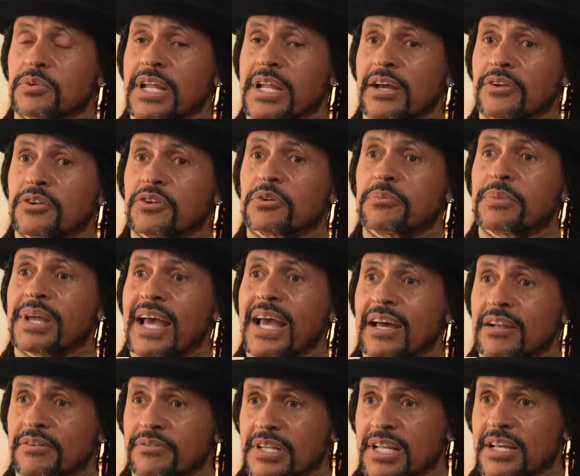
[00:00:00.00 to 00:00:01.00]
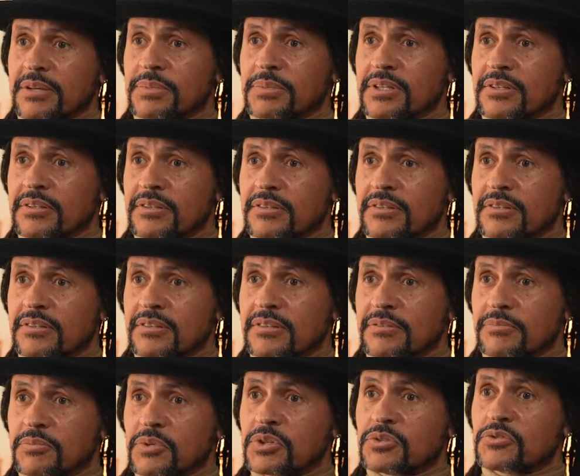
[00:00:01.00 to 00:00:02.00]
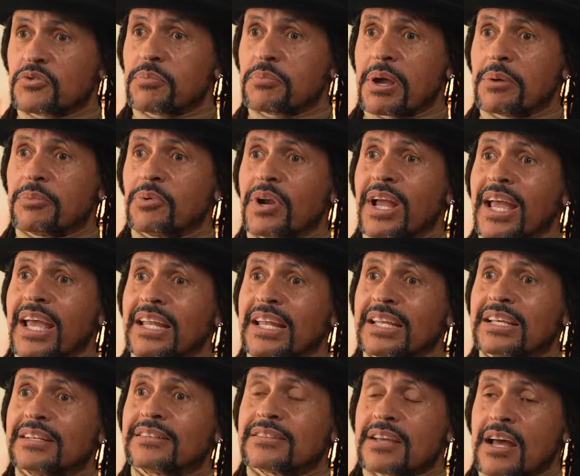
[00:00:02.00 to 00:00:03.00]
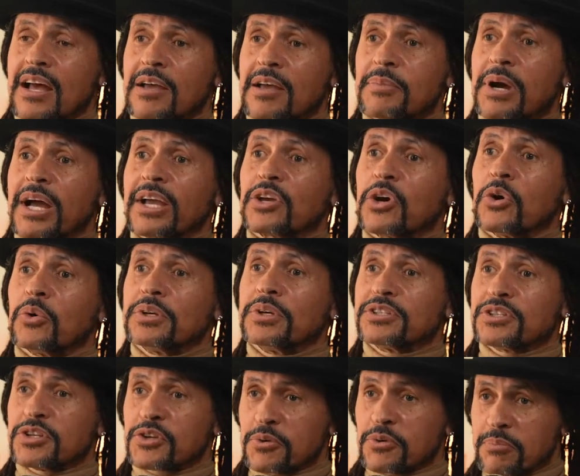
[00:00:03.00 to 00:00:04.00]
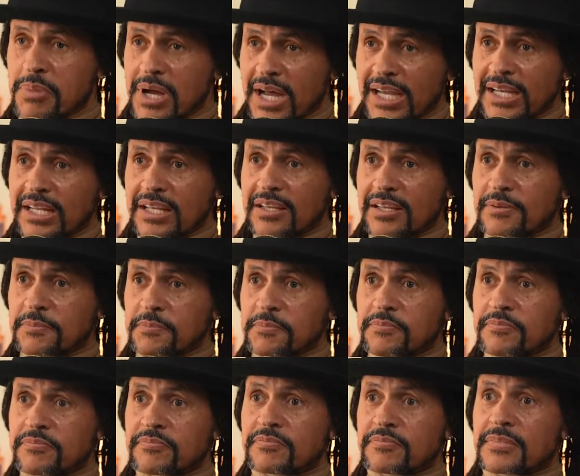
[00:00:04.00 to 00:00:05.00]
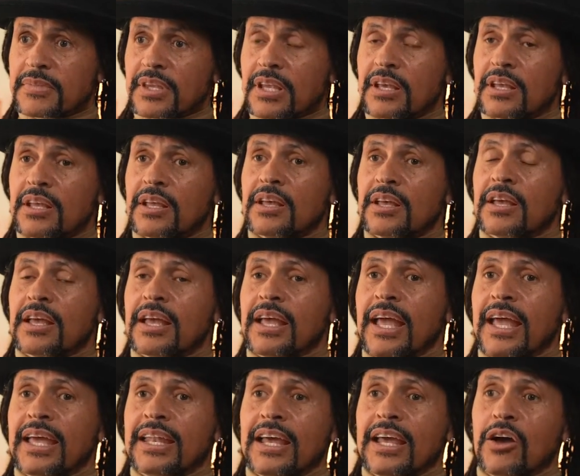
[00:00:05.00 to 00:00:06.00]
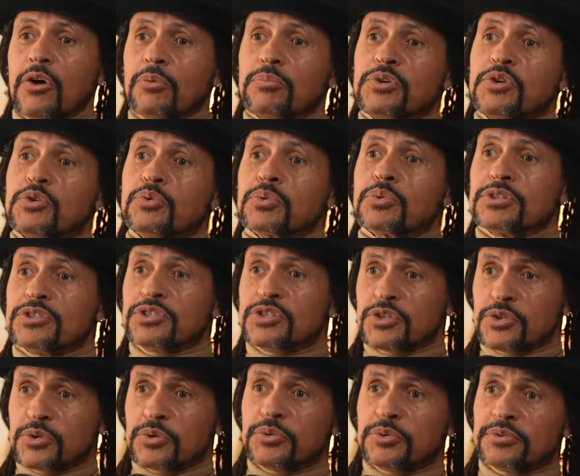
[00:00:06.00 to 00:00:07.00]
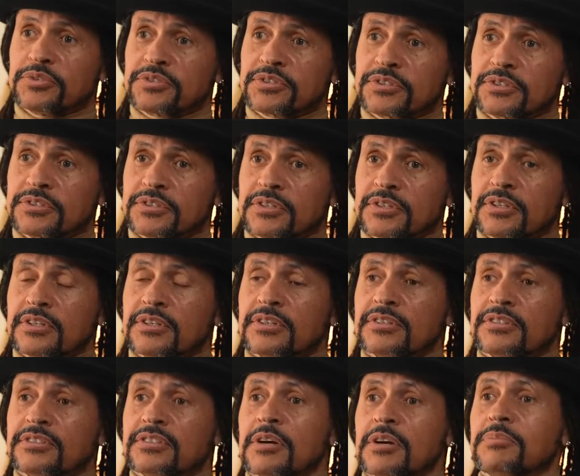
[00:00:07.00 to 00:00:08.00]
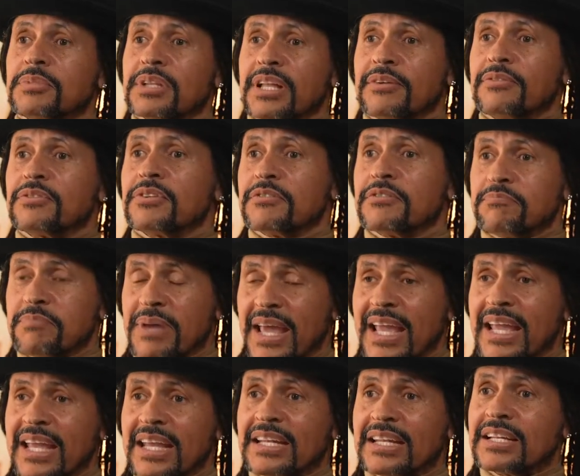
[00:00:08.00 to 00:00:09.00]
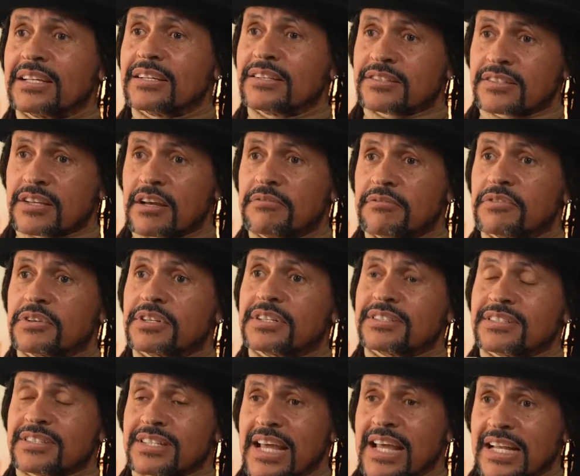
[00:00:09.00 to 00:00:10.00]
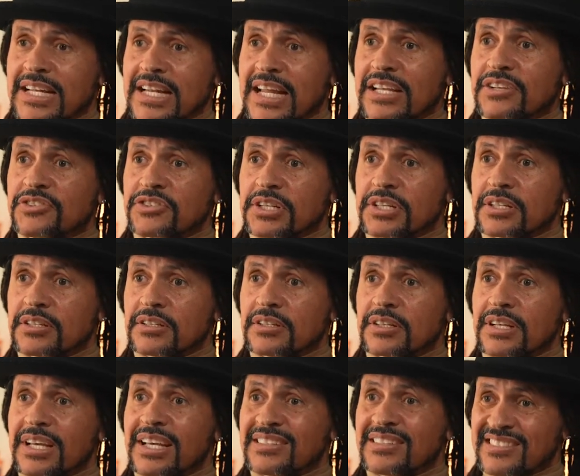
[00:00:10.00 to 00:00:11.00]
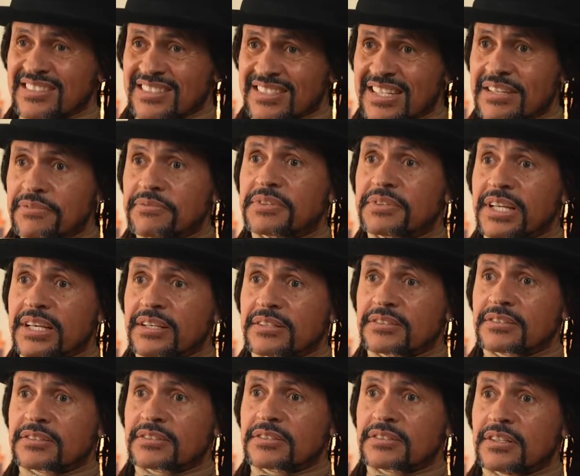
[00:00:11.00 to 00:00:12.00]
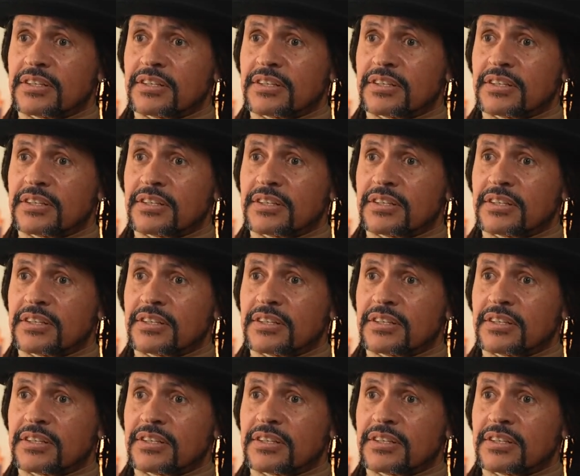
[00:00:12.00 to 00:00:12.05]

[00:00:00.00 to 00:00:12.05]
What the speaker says: now you're going to be out of alignment. Because remember, anytime I go into your body and help you reduce some level of pain and discomfort and stagnation and stiffness,